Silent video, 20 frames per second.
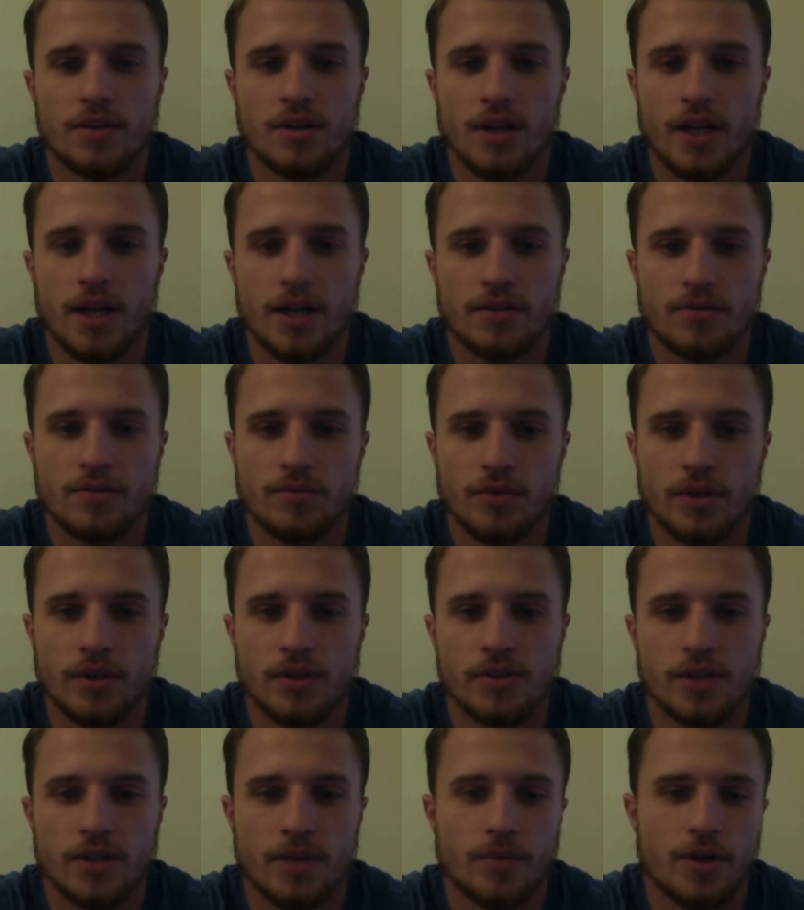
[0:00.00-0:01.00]
the likes of
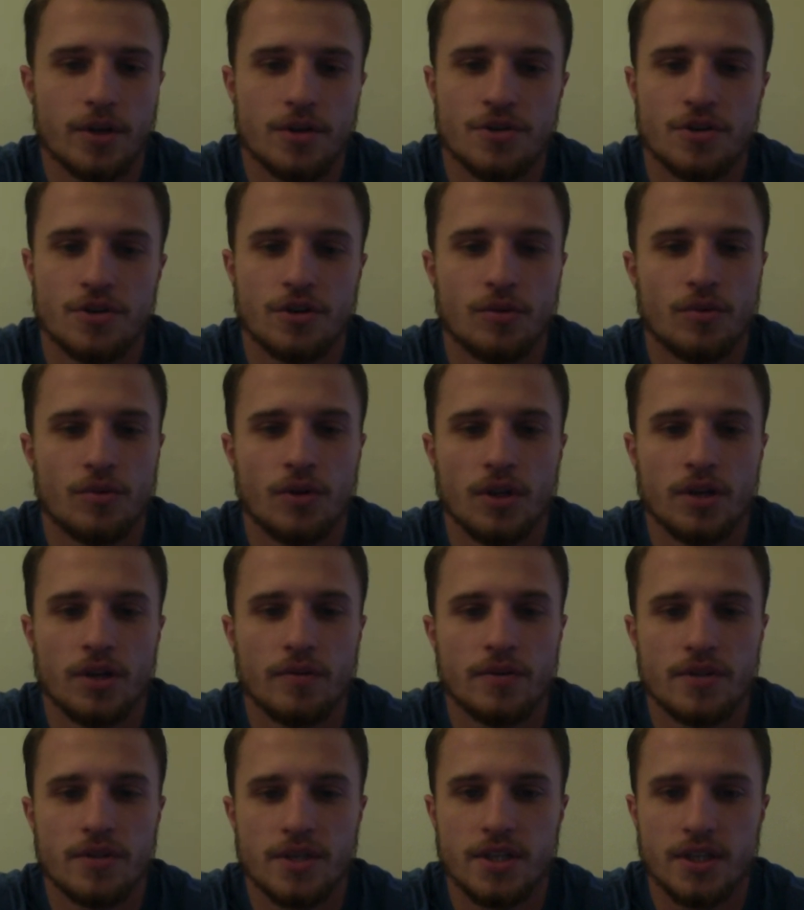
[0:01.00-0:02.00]
which I'm not sure we'll
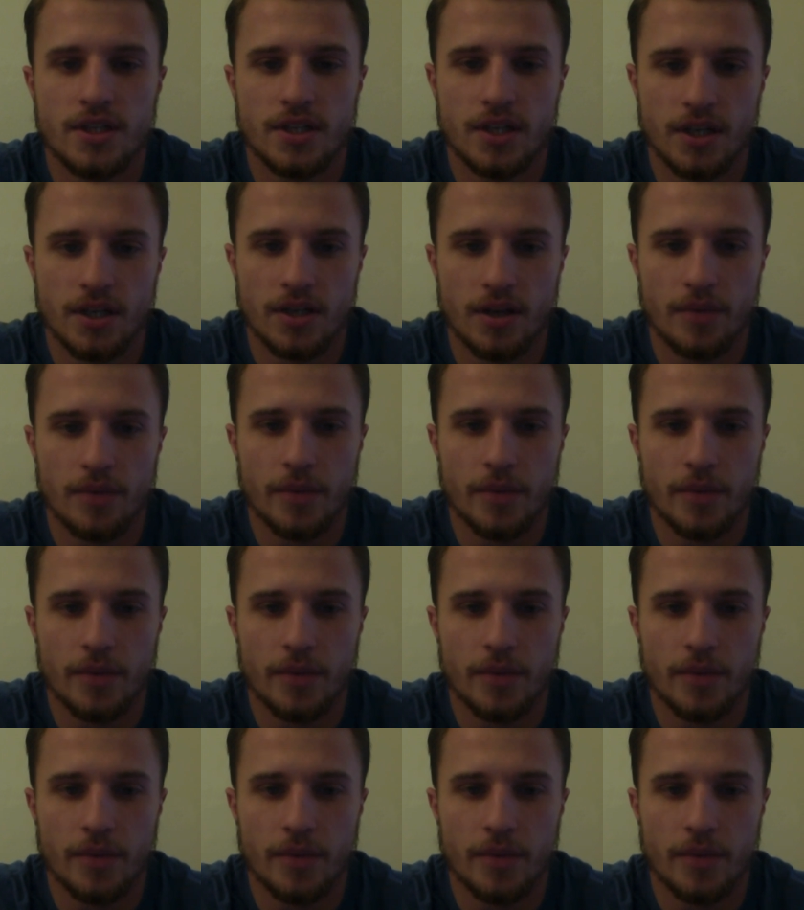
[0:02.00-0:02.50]
ever see again.